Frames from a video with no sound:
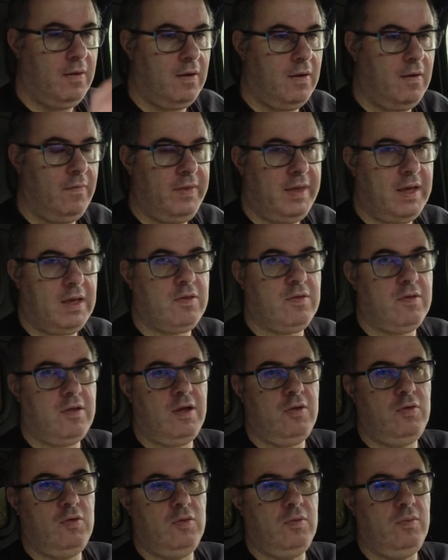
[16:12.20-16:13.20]
on the
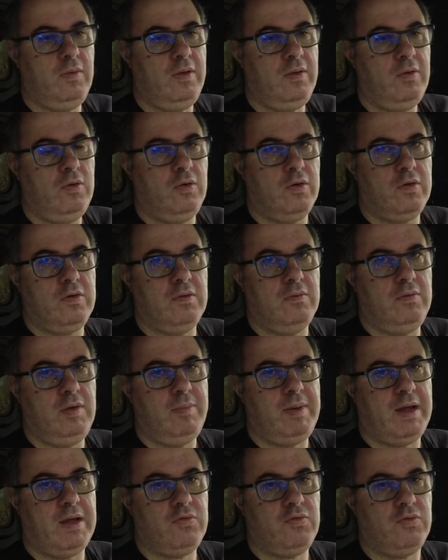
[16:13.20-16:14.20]
external auxiliary
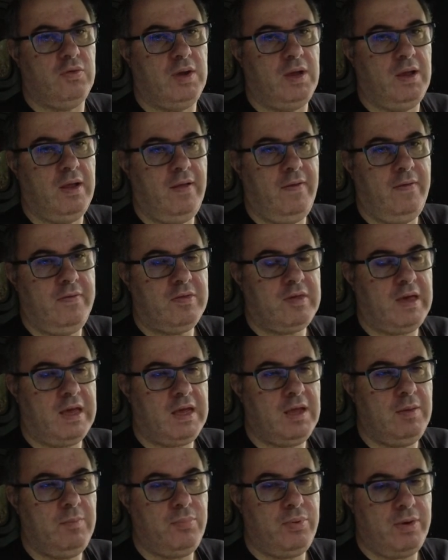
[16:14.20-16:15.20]
battery,
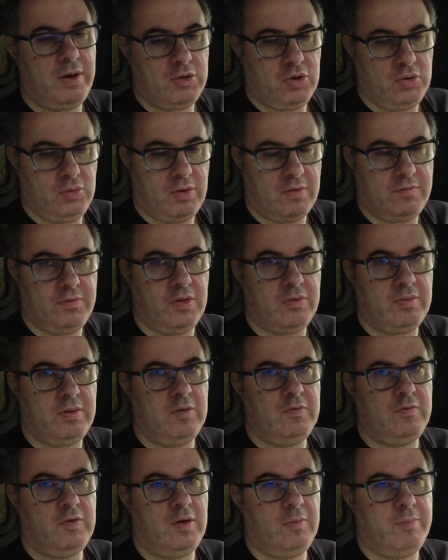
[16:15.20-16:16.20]
taking pressure off the
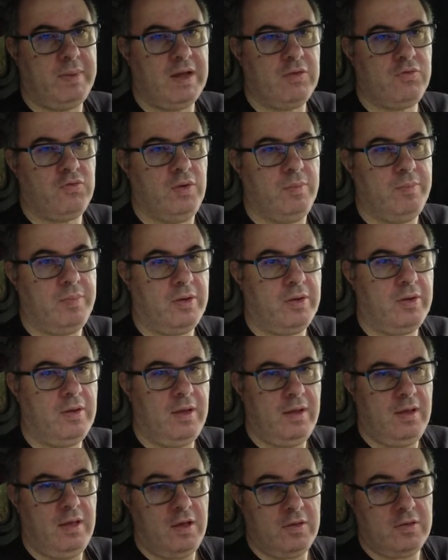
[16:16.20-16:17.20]
12 volt battery. But
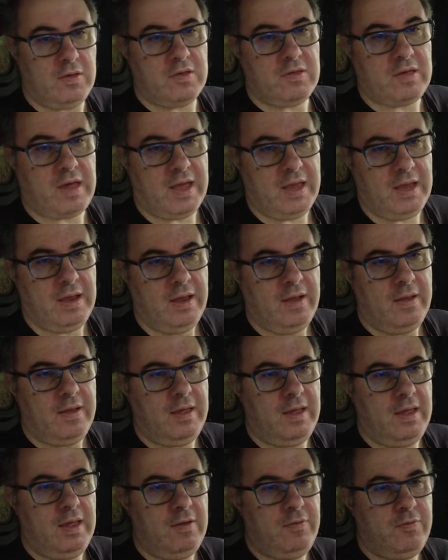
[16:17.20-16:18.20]
as I say,
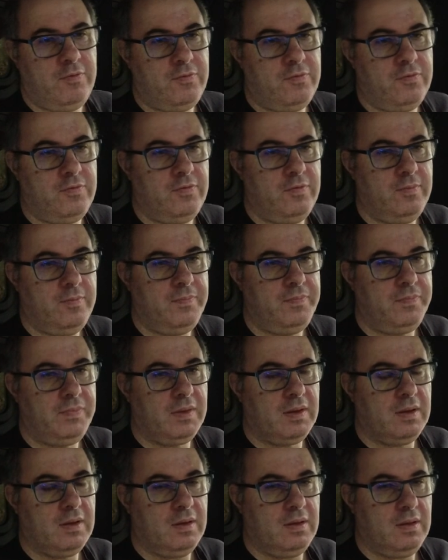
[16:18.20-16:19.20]
if,
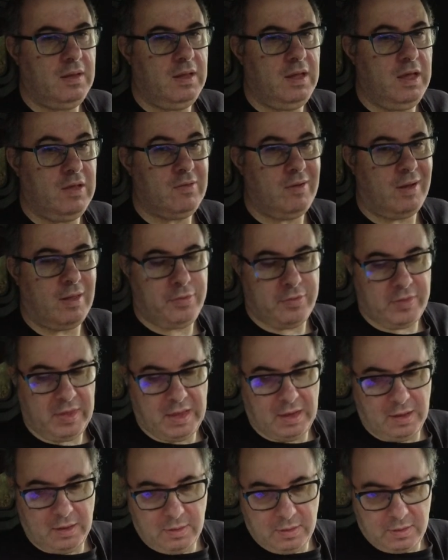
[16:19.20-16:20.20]
as I
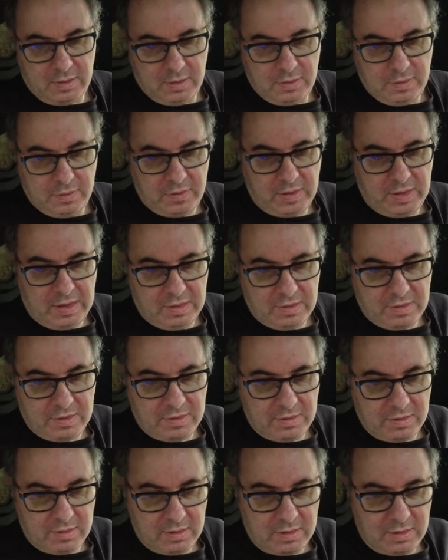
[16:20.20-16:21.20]
think,
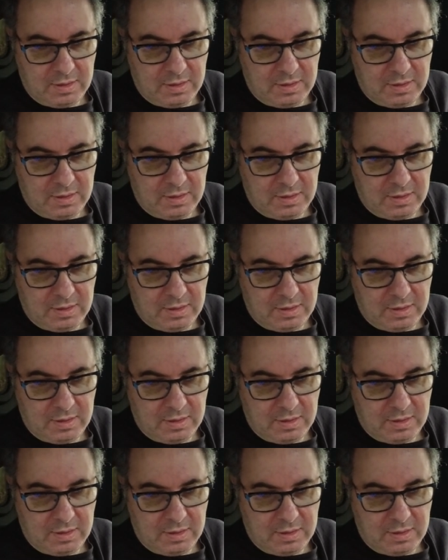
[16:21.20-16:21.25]
this